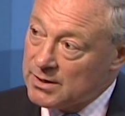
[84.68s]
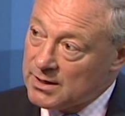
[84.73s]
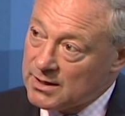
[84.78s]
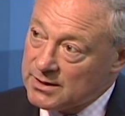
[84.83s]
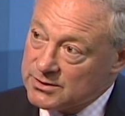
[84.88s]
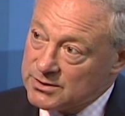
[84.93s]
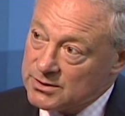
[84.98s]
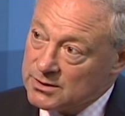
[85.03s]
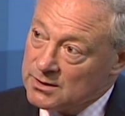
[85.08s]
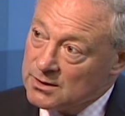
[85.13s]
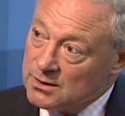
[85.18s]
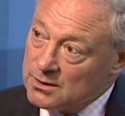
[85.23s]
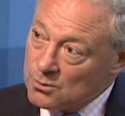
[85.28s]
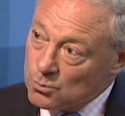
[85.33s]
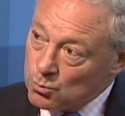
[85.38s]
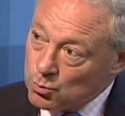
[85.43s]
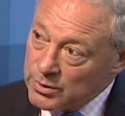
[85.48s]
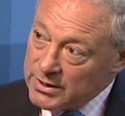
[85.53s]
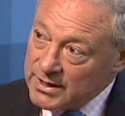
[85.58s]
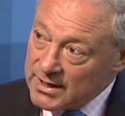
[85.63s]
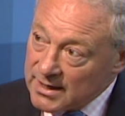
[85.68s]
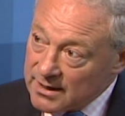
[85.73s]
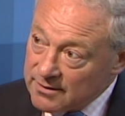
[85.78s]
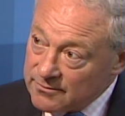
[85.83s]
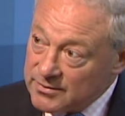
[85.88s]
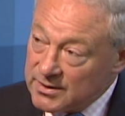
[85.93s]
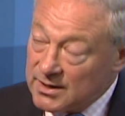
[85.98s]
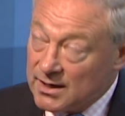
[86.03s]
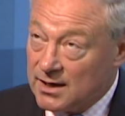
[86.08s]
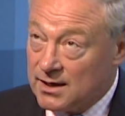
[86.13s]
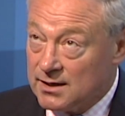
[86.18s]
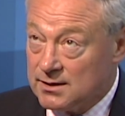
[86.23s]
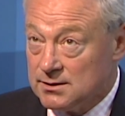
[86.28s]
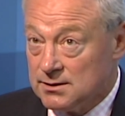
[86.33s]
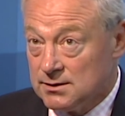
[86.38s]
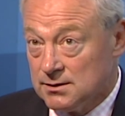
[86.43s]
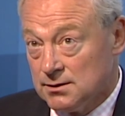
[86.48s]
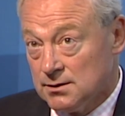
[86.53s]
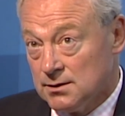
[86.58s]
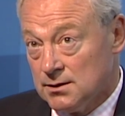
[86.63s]
But we have
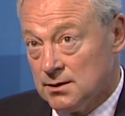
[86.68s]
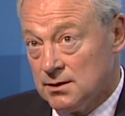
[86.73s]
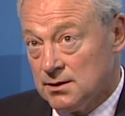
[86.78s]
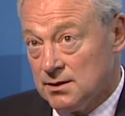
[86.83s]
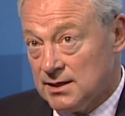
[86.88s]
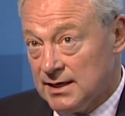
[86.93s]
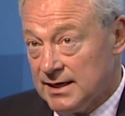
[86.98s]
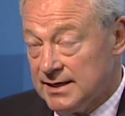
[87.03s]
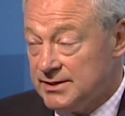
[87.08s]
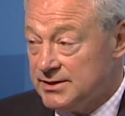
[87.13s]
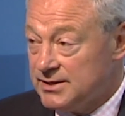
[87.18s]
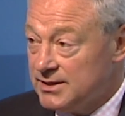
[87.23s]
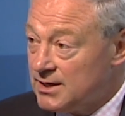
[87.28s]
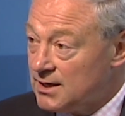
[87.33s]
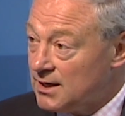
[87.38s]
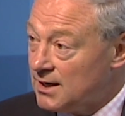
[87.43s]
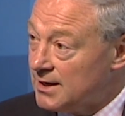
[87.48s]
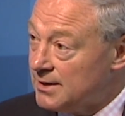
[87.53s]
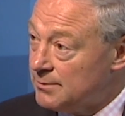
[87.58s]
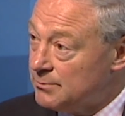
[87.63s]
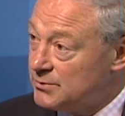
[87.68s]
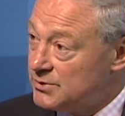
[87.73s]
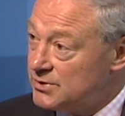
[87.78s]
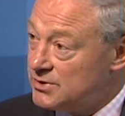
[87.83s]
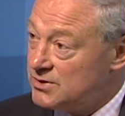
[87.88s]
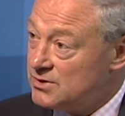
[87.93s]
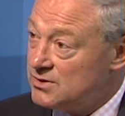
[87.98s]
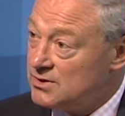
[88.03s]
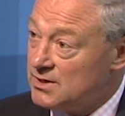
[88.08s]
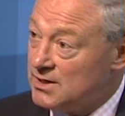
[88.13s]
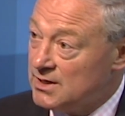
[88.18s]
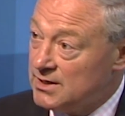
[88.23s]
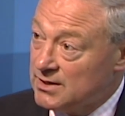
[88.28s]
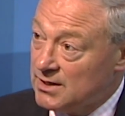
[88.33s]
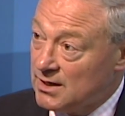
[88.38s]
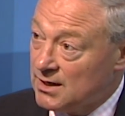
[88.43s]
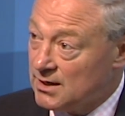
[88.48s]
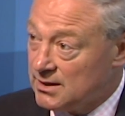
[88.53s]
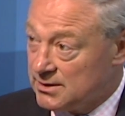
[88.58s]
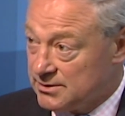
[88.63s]
done 80 claims in
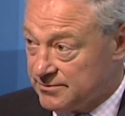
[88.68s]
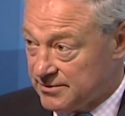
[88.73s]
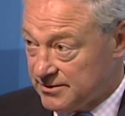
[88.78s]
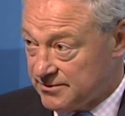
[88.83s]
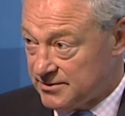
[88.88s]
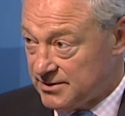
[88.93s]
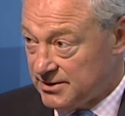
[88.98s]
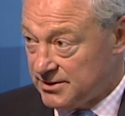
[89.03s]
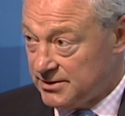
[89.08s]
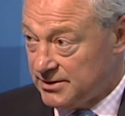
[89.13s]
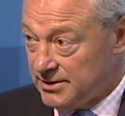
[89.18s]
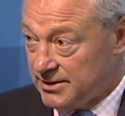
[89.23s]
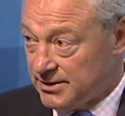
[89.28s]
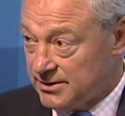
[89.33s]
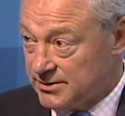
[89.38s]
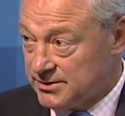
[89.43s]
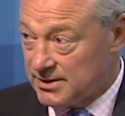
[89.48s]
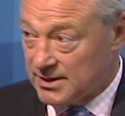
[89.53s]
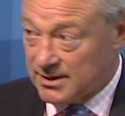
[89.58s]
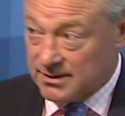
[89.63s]
the last 15 years.